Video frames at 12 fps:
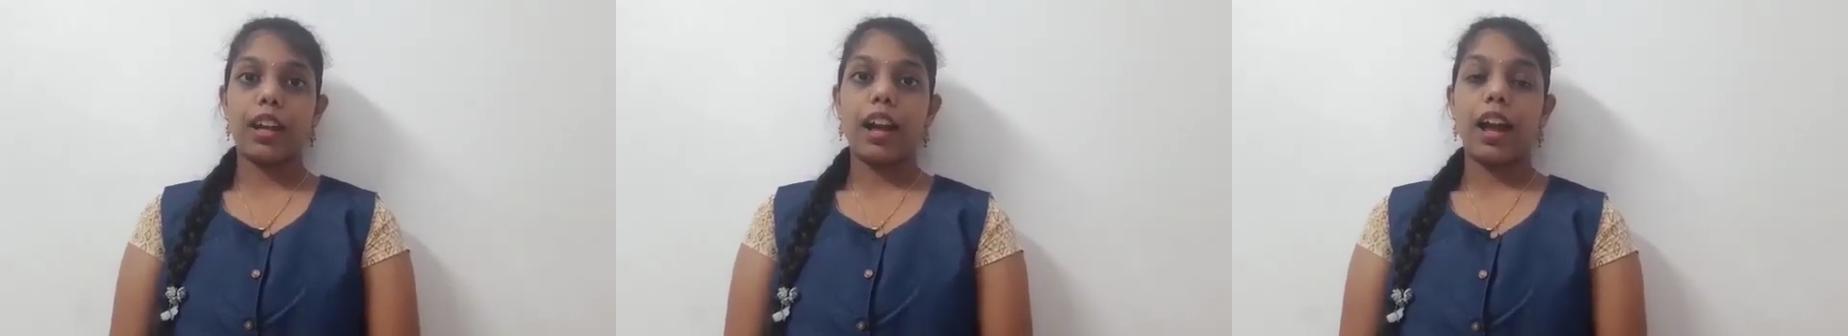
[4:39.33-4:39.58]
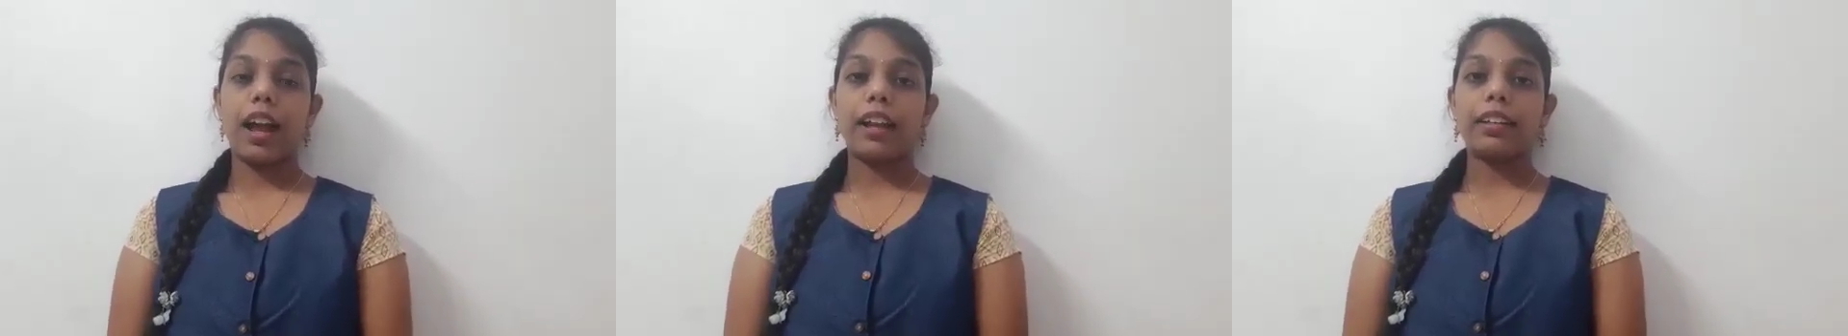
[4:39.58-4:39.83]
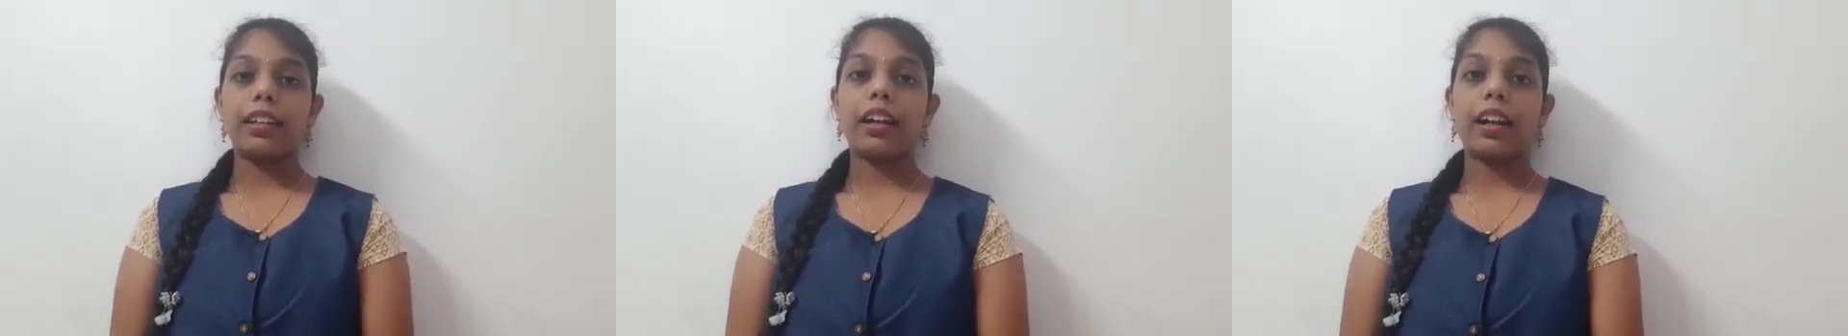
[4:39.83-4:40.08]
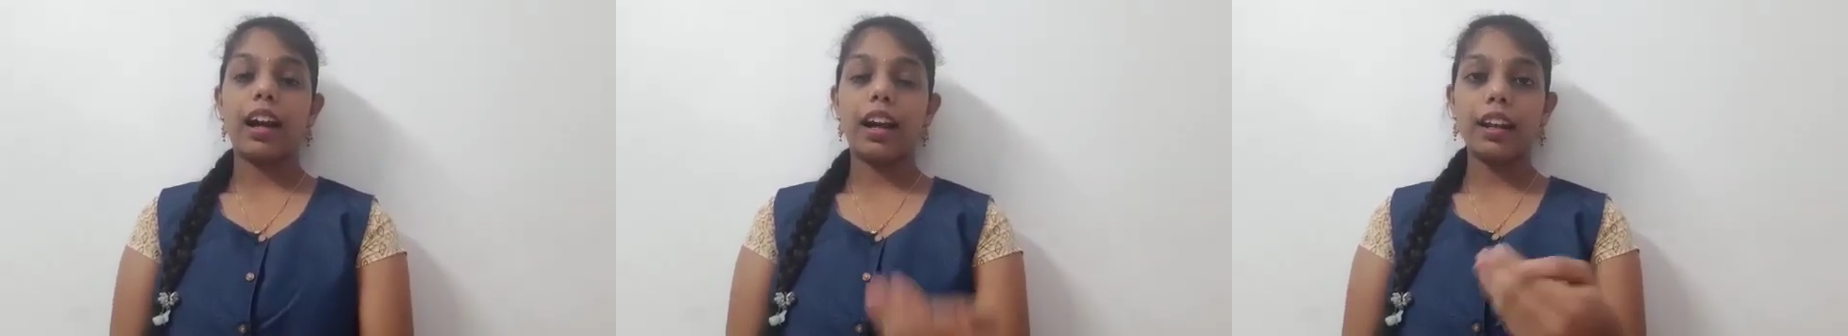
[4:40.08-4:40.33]
And the
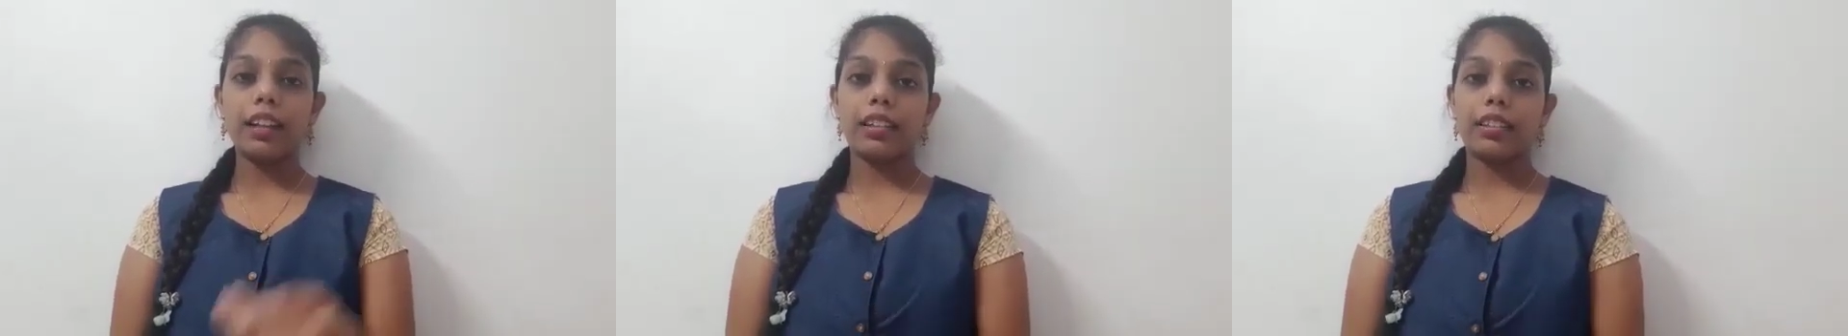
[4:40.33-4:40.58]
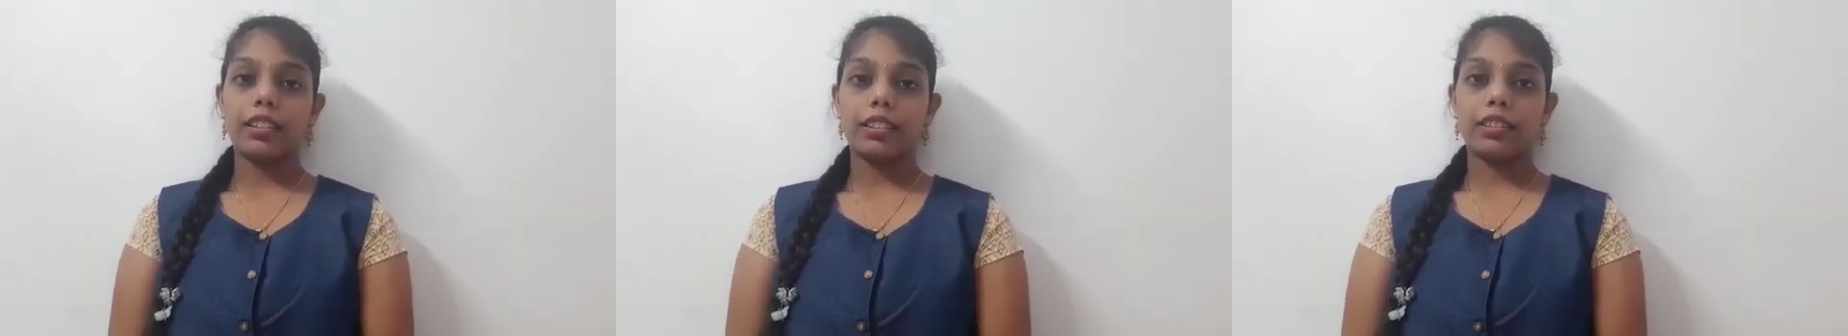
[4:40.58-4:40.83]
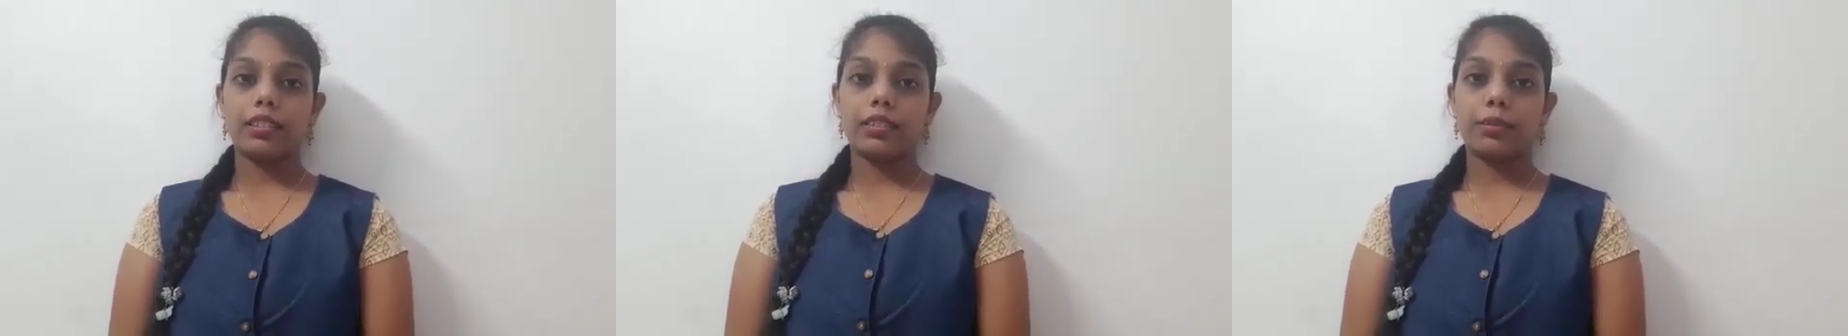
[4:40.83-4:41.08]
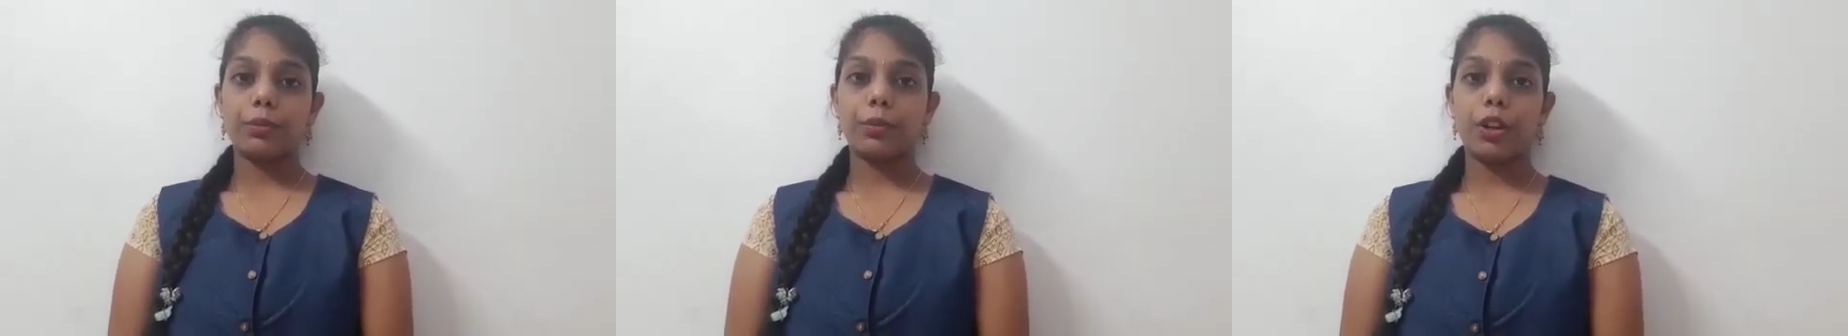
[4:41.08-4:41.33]
current
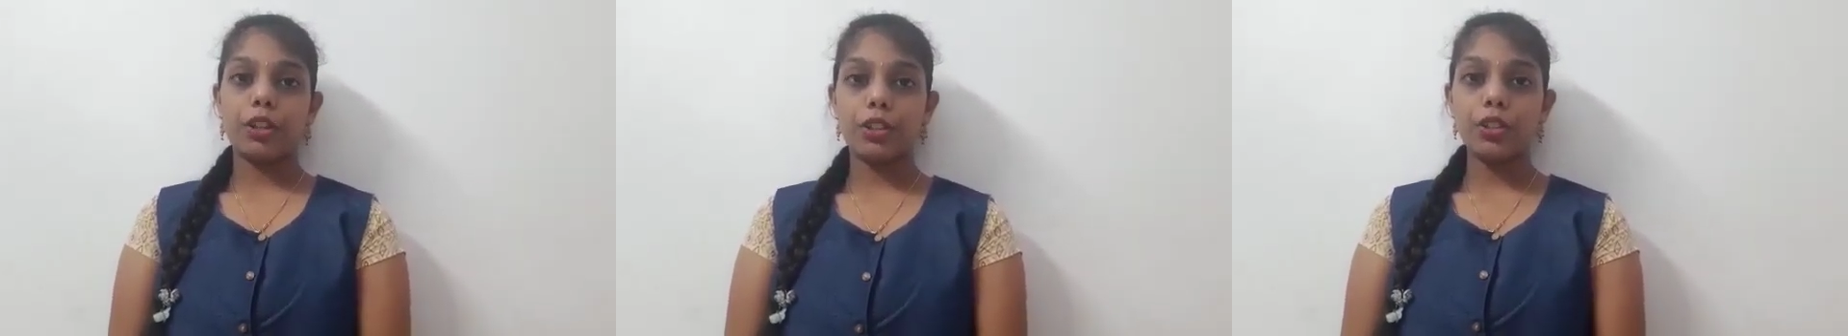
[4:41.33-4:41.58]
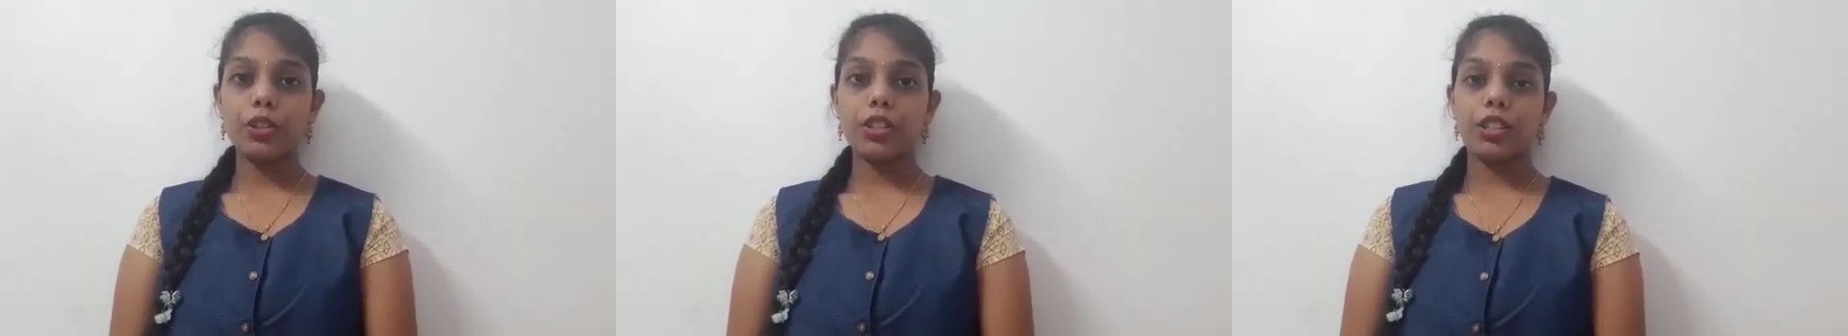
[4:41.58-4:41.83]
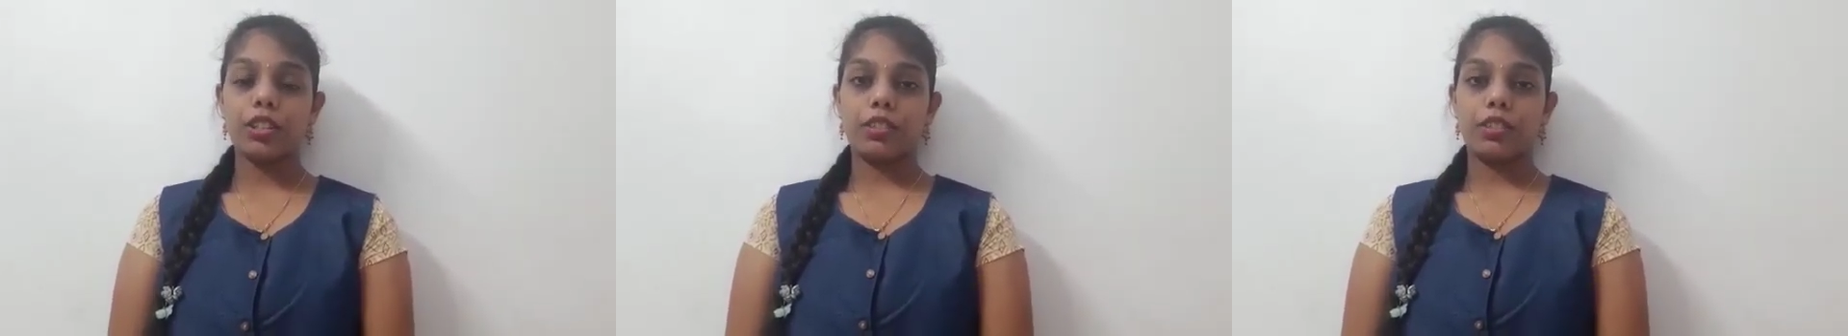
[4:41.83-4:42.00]
produced